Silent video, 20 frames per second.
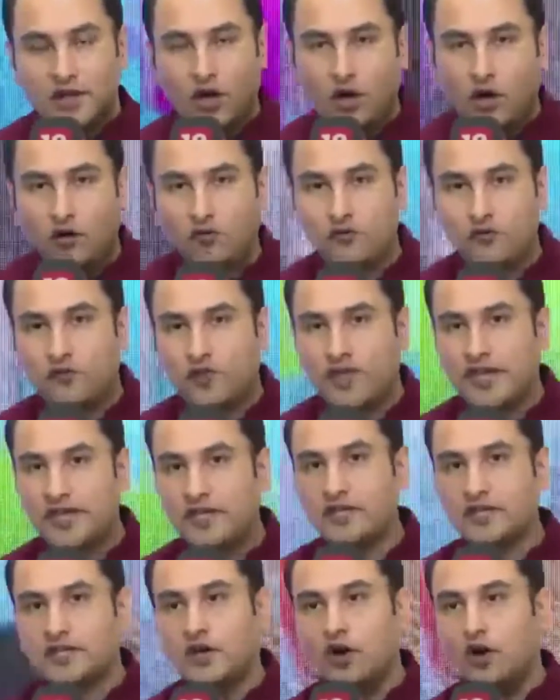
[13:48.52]

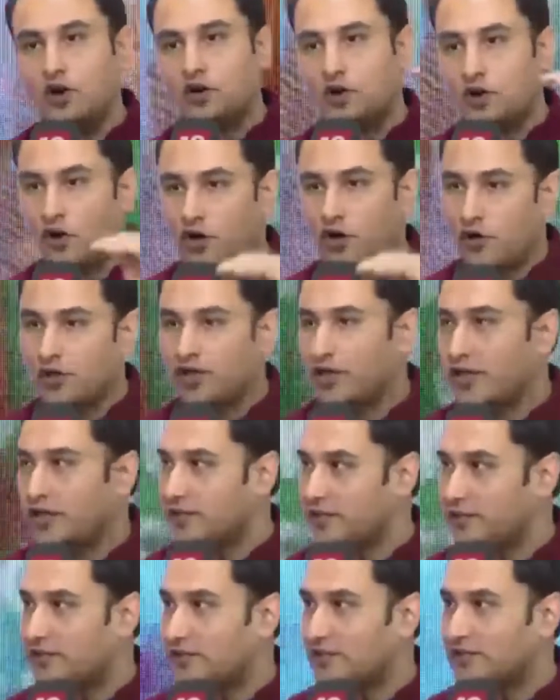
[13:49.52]
Offline or
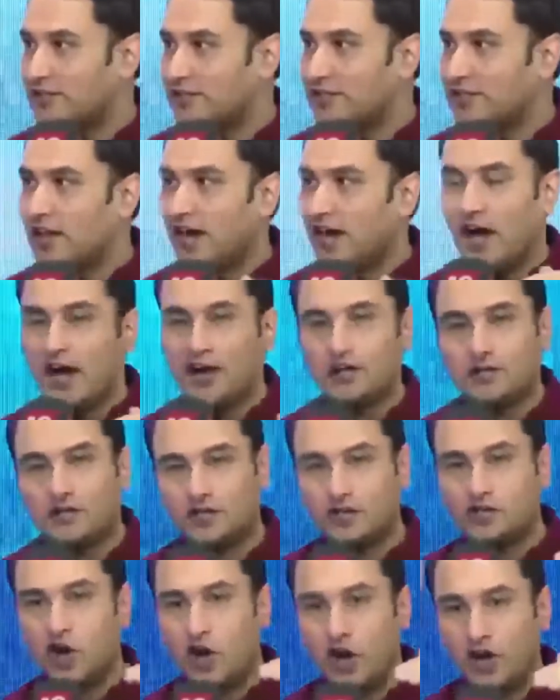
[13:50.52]
online are
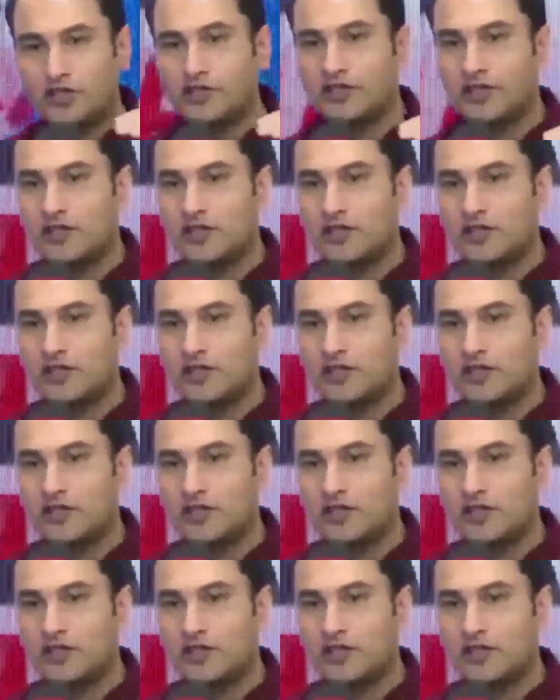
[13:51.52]
not